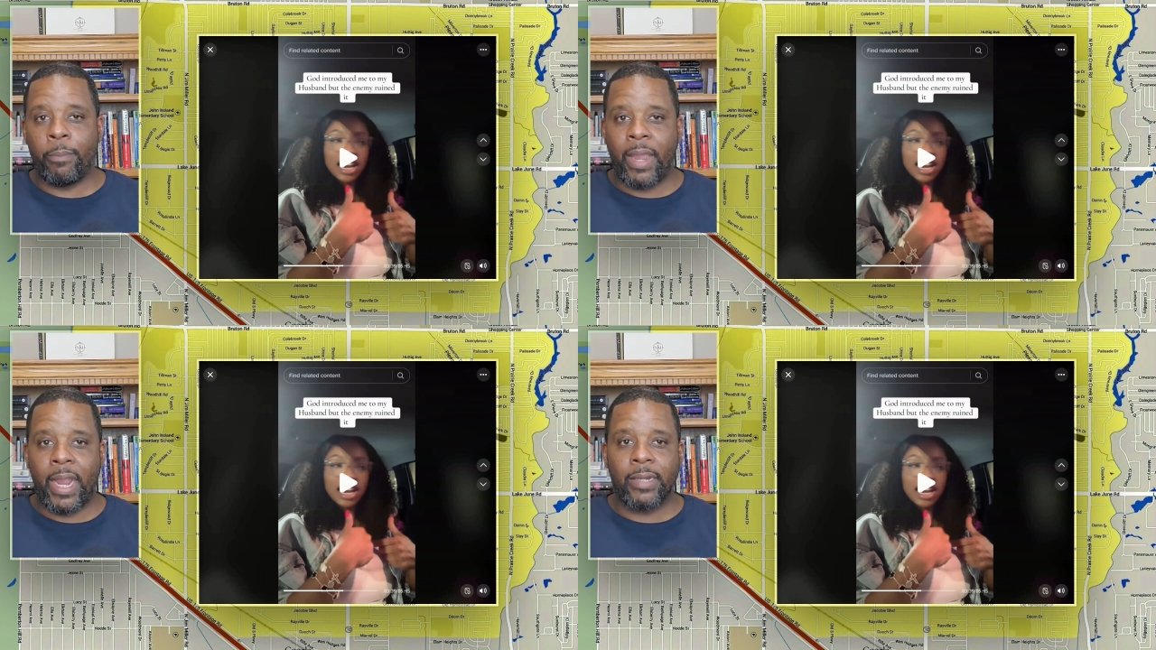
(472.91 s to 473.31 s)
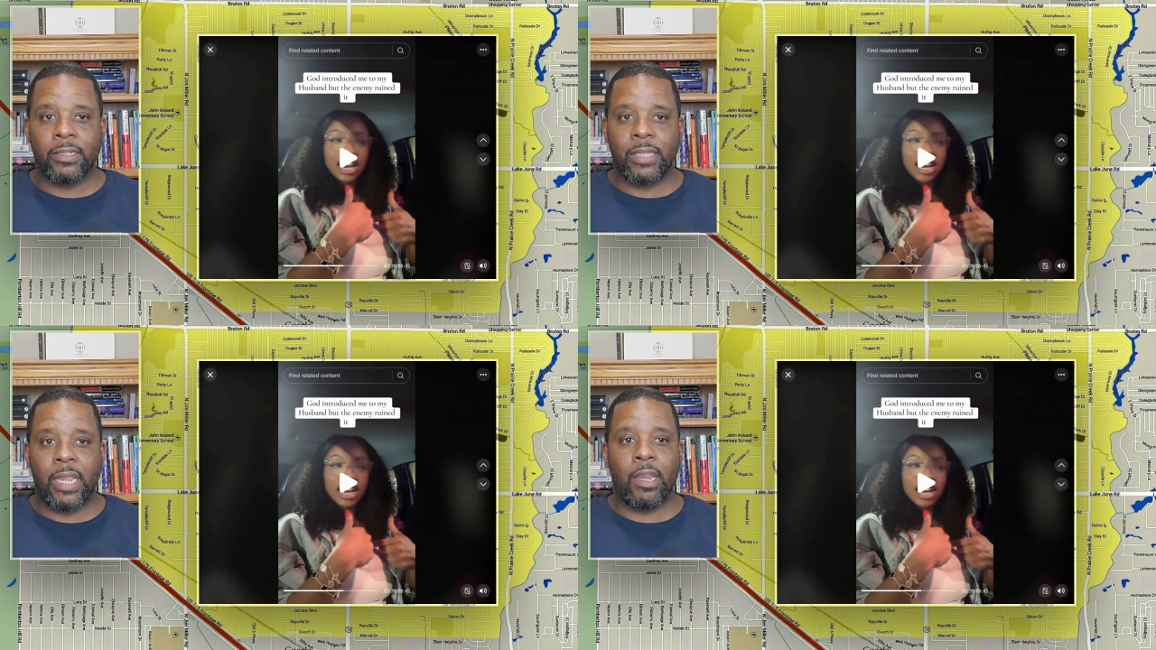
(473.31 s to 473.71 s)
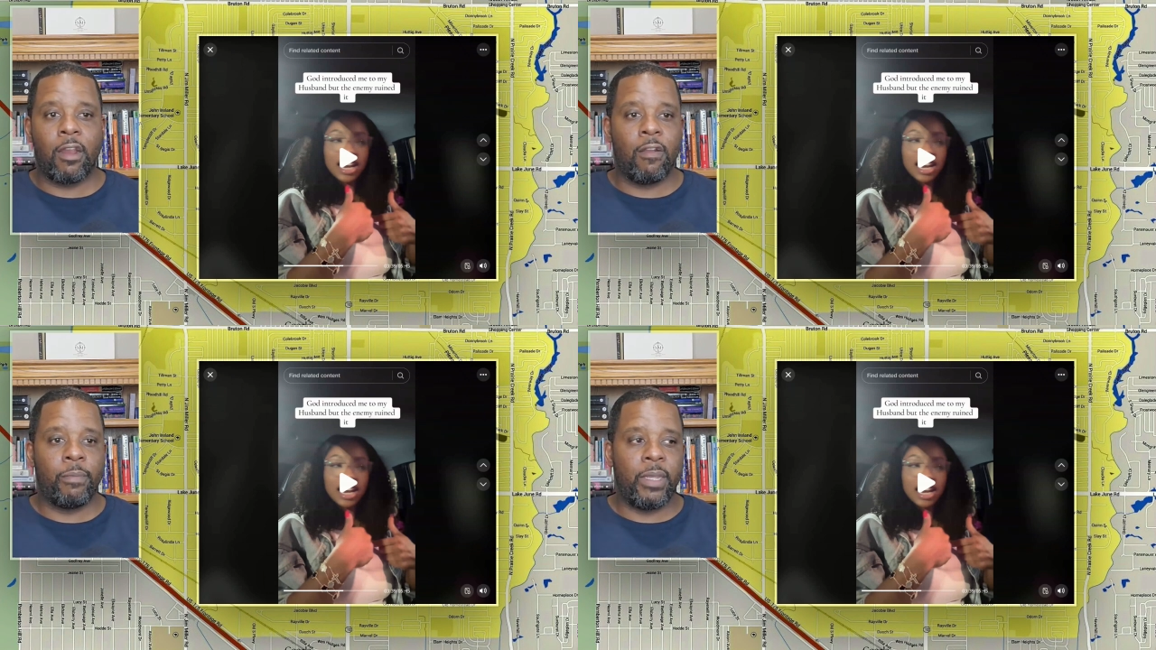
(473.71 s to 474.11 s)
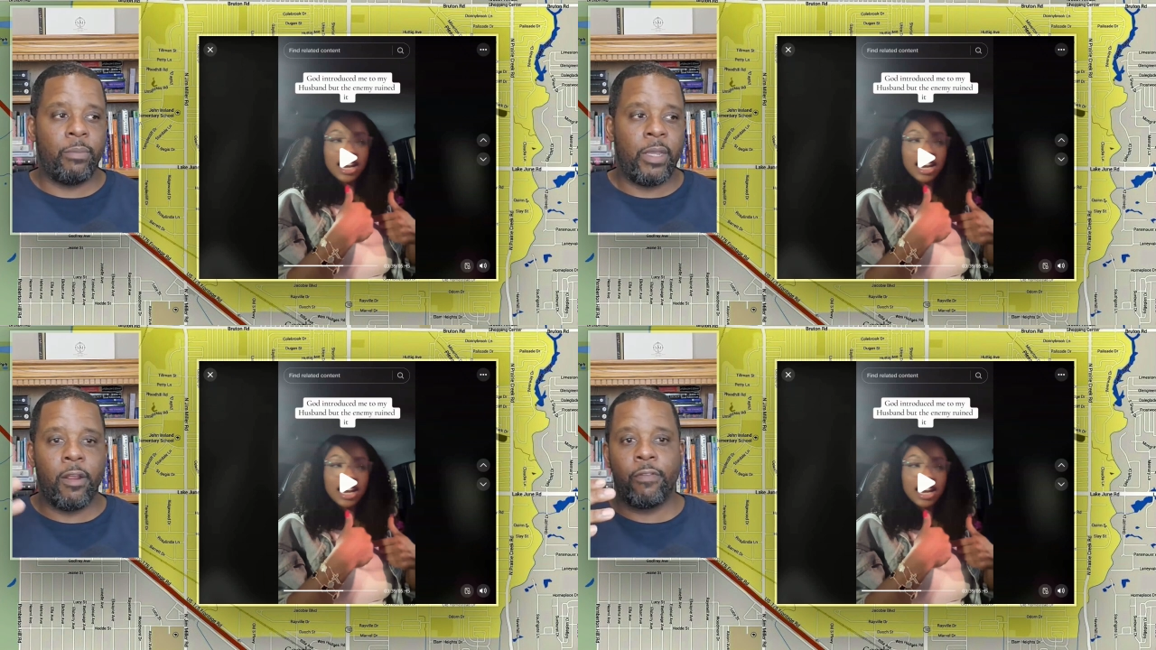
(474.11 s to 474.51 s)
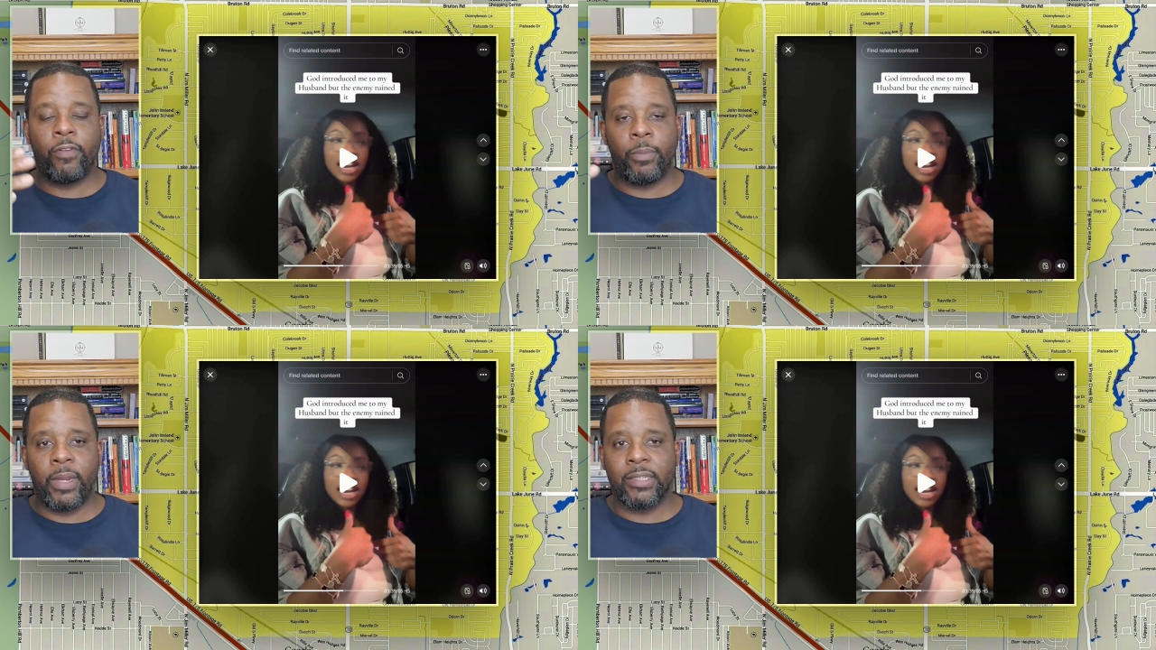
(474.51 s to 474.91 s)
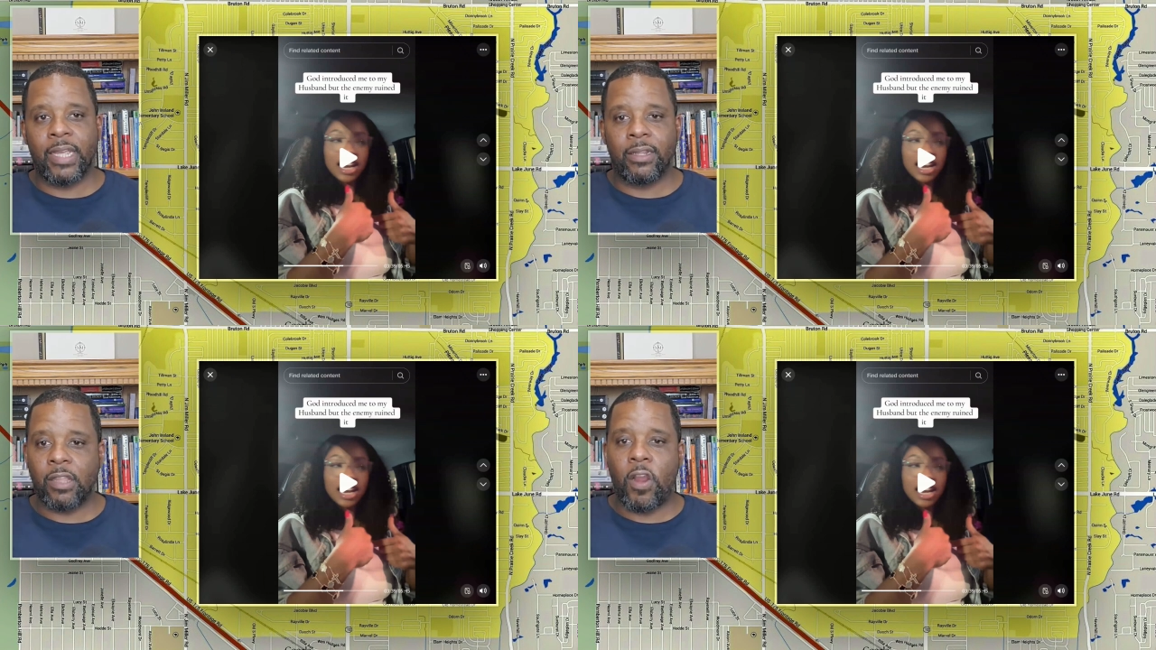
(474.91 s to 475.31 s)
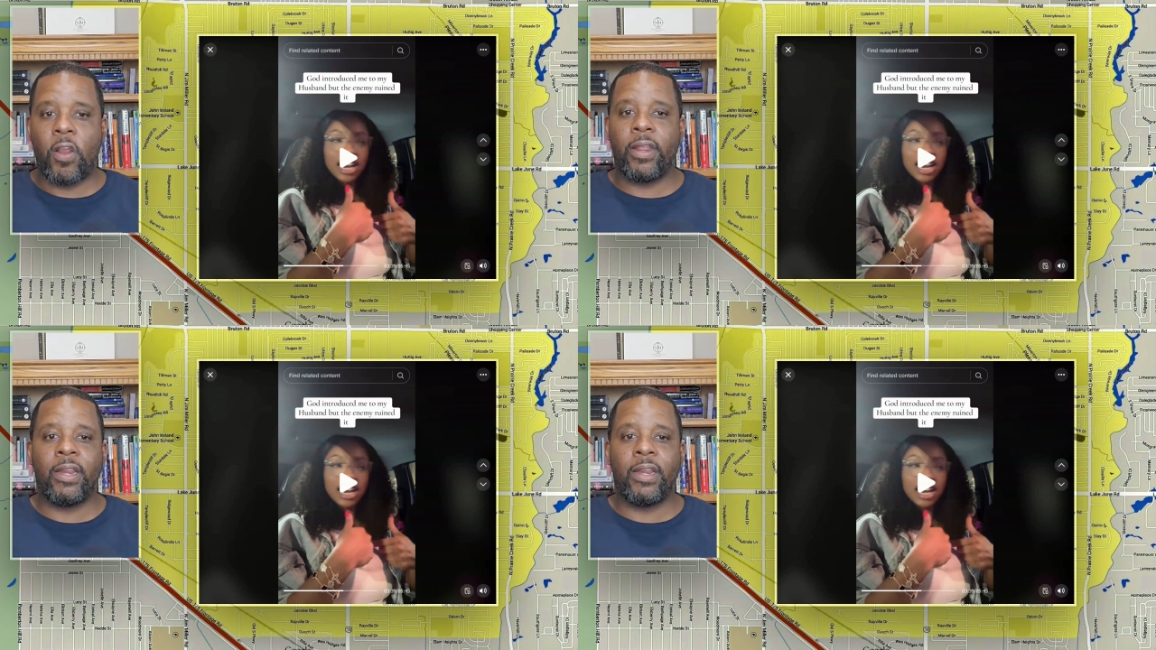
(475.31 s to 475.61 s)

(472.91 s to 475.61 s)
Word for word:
Speaker 1: want a man to take care of me, be there for me, this and the third.